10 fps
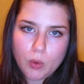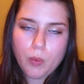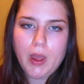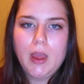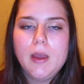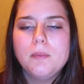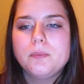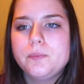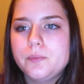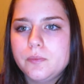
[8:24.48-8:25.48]
way.
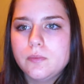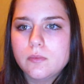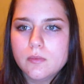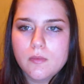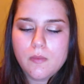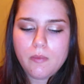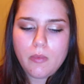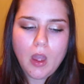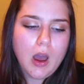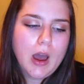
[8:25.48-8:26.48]

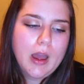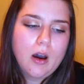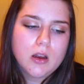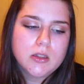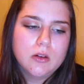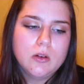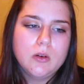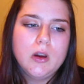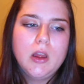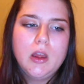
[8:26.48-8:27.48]
I
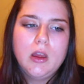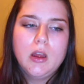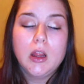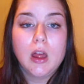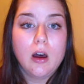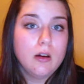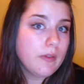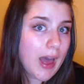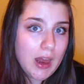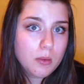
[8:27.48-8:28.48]
also
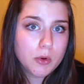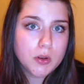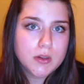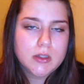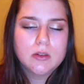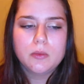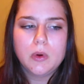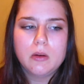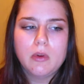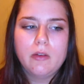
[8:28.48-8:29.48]
love animals.
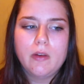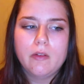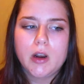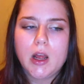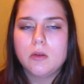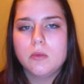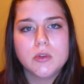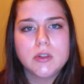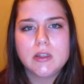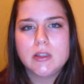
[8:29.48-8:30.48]
One of my favorite
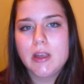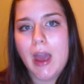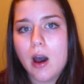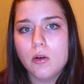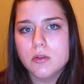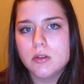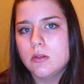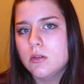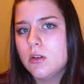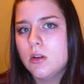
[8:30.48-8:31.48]
animals is cows.
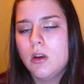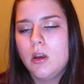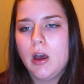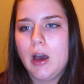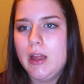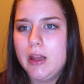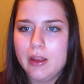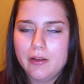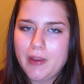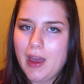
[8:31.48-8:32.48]
I
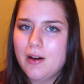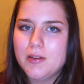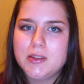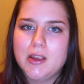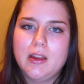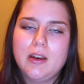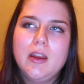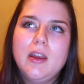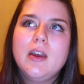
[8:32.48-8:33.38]
love cows, and